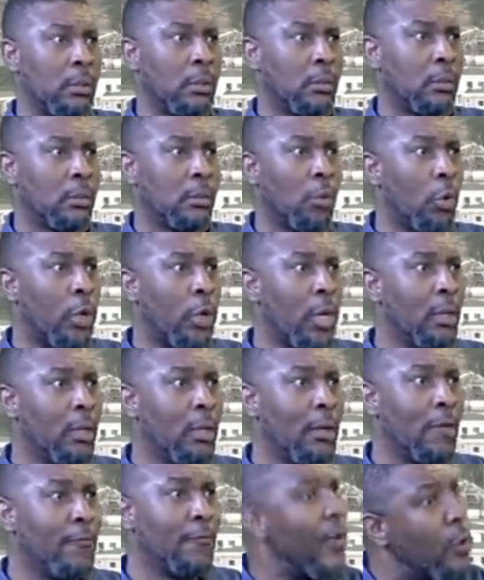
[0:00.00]
Okay,
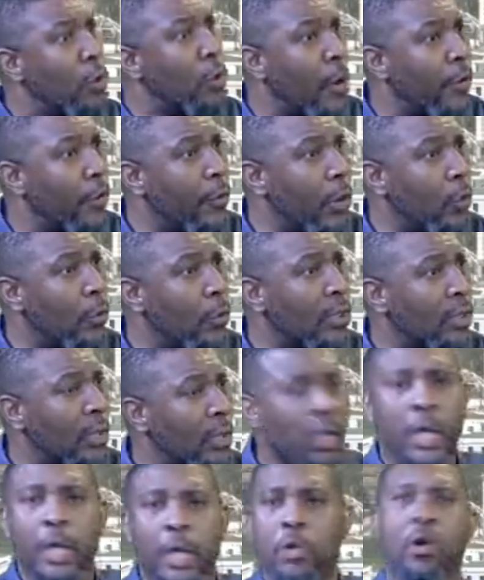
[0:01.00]
very well
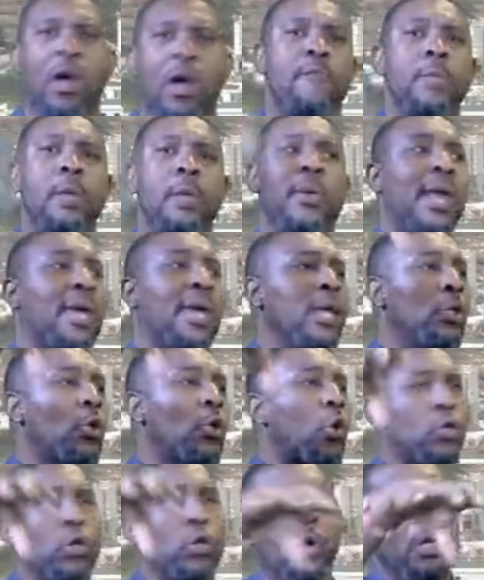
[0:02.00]
regulated. You have maybe like a doctor